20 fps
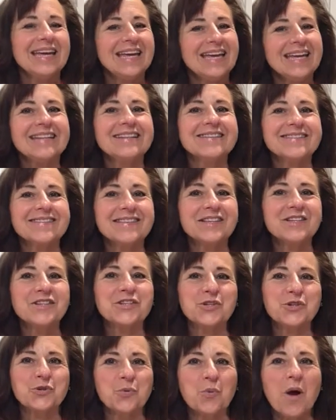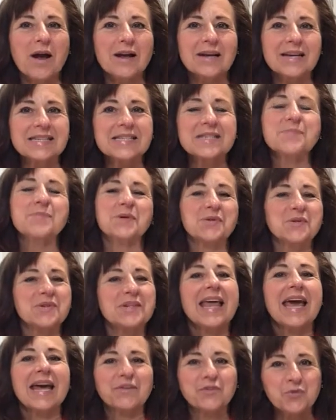It's the strongest, most
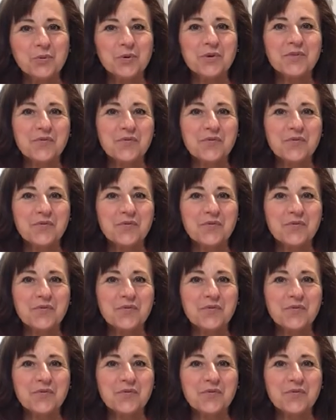natural